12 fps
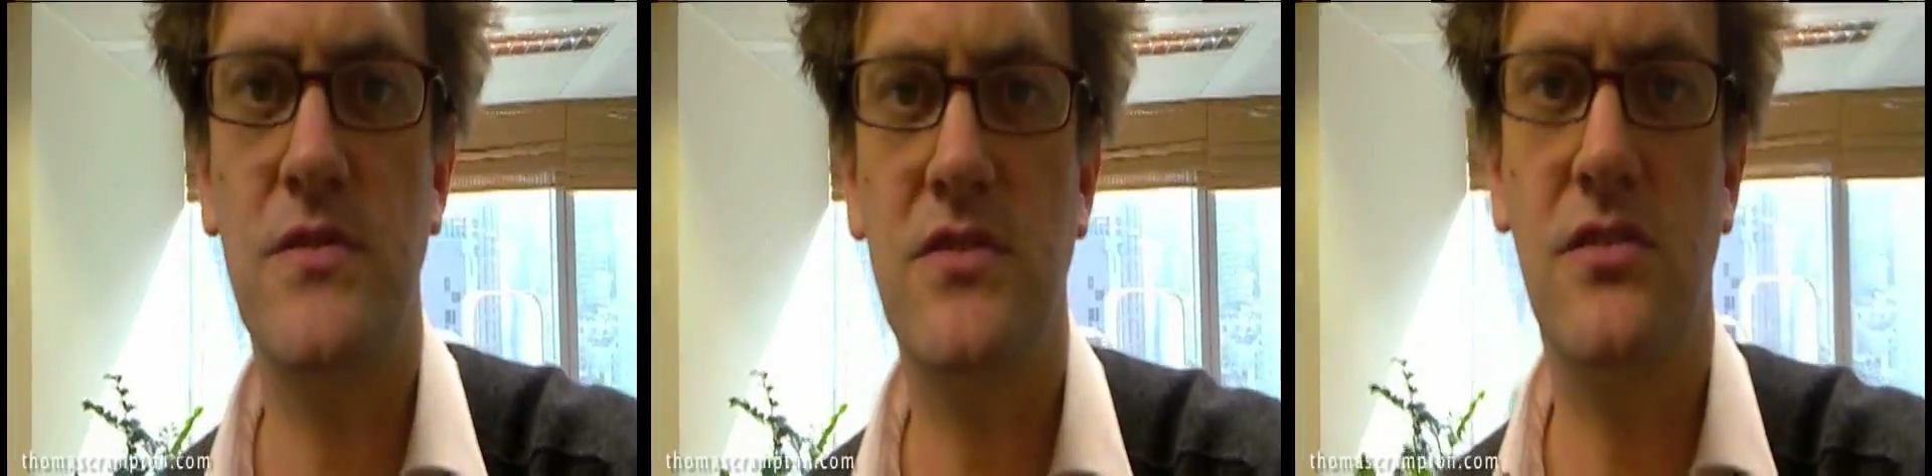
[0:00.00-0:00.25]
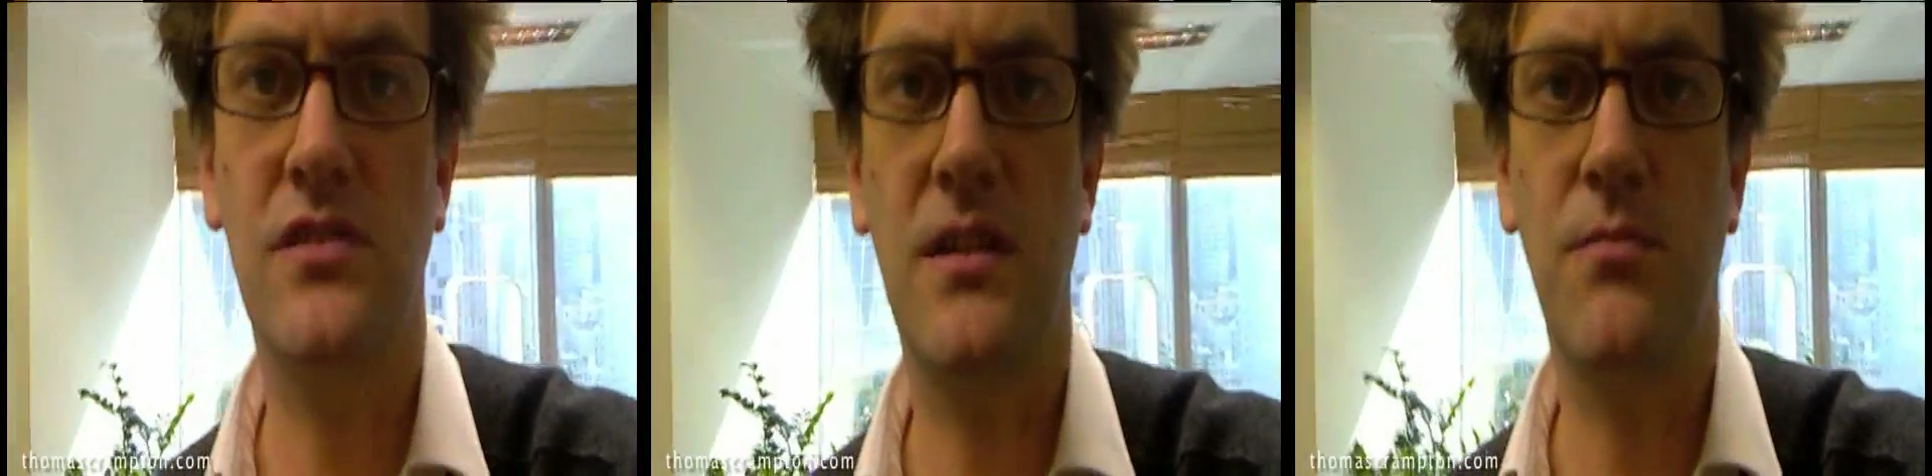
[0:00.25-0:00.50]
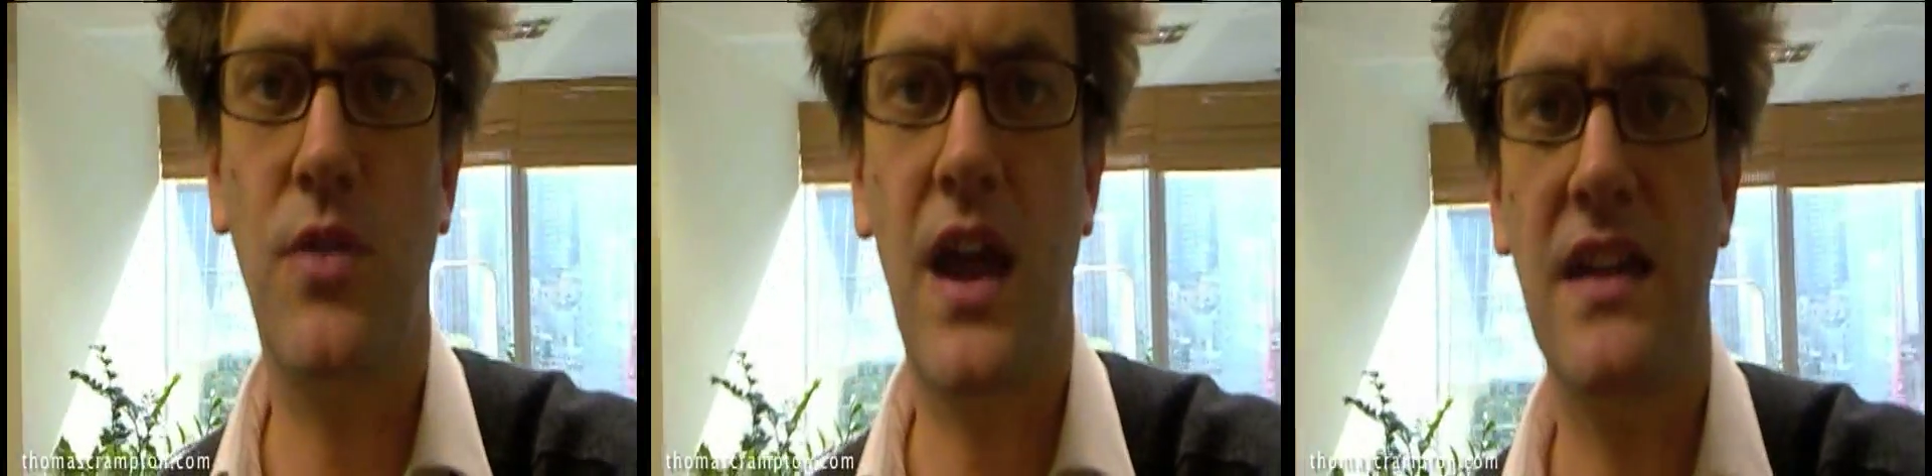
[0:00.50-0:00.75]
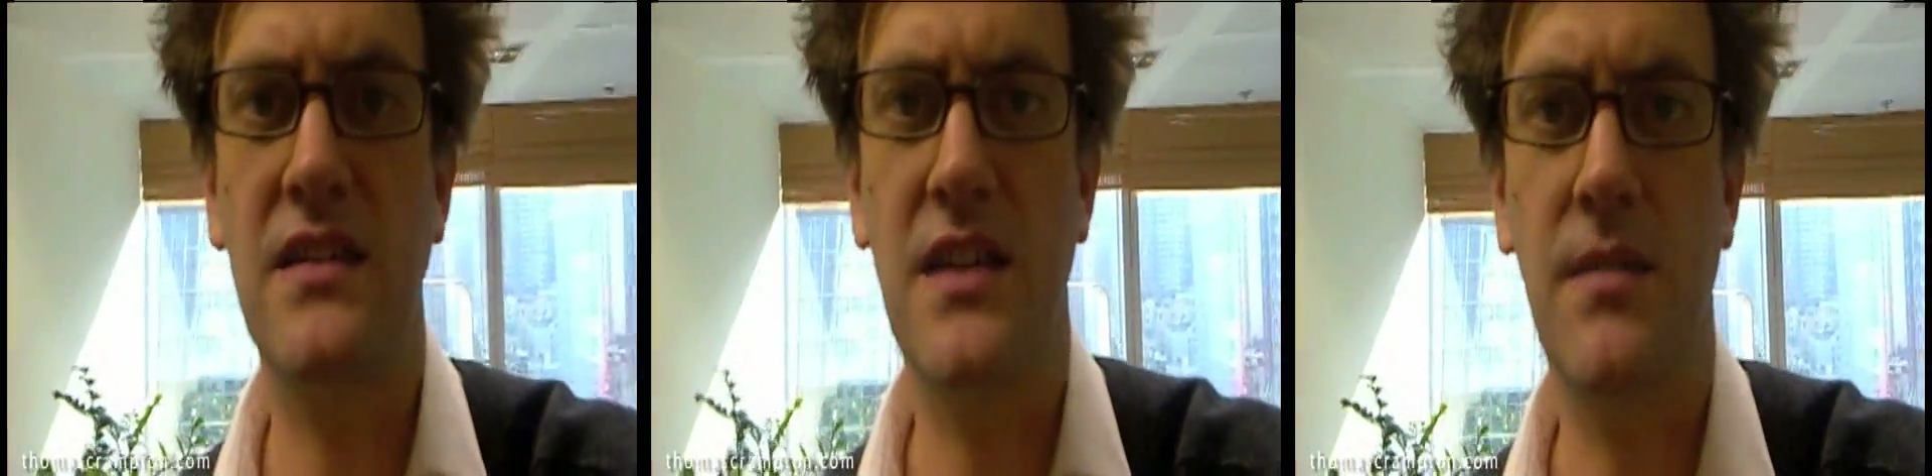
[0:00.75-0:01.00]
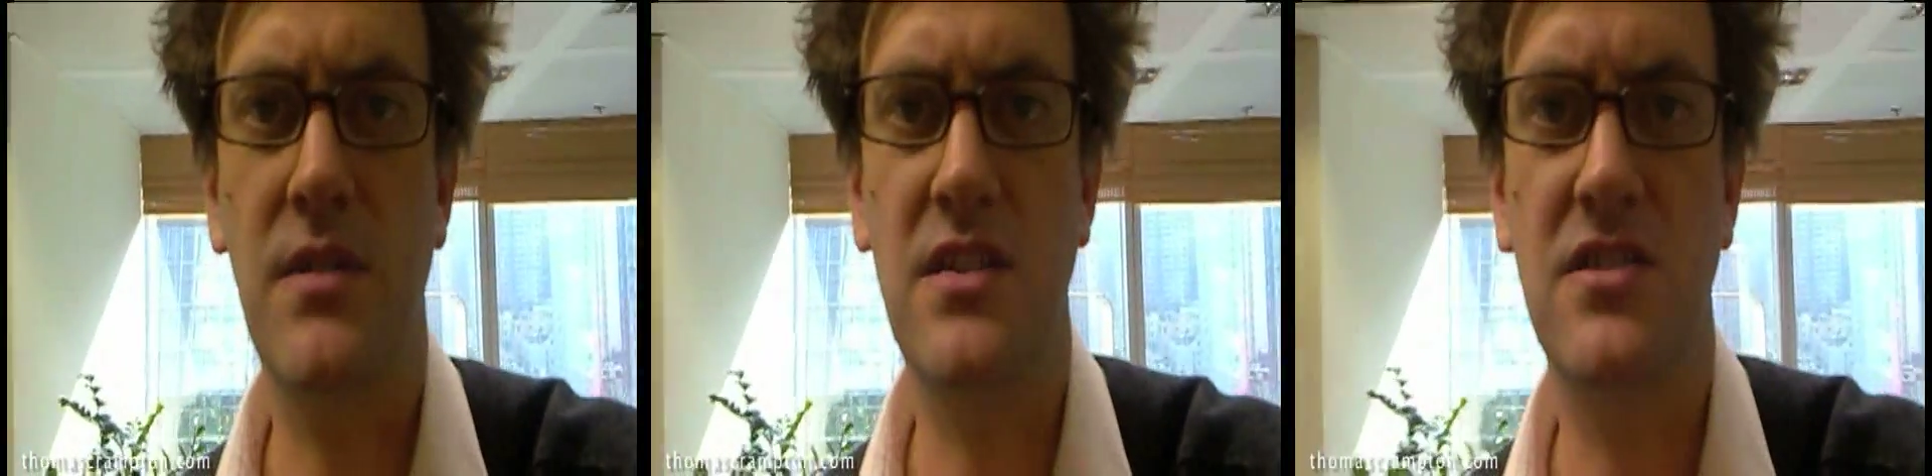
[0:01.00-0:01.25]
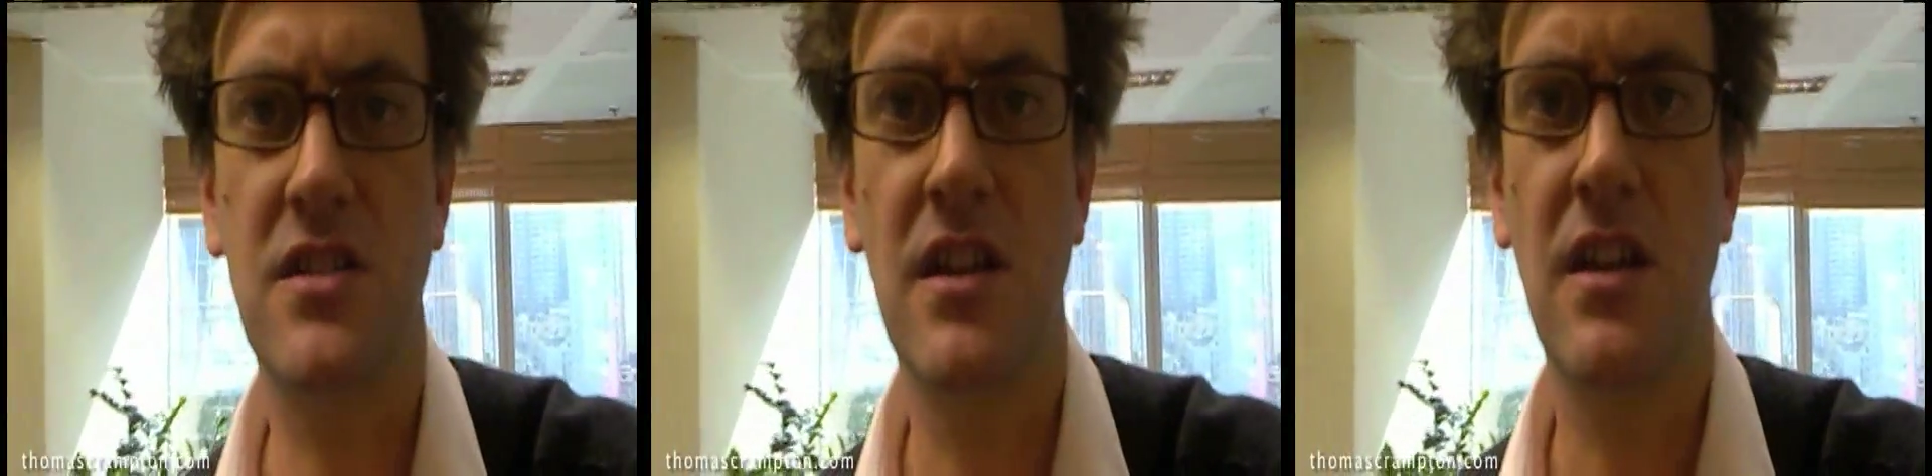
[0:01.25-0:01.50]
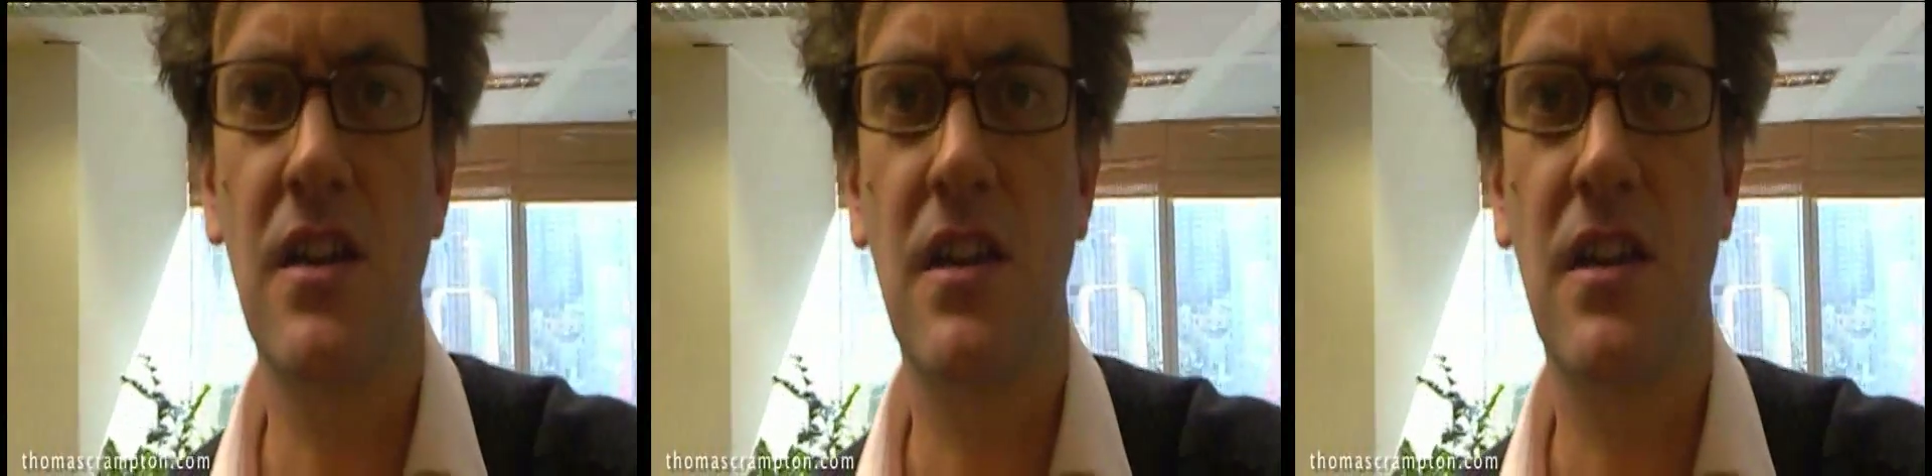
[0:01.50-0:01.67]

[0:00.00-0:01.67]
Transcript: but certainly brand image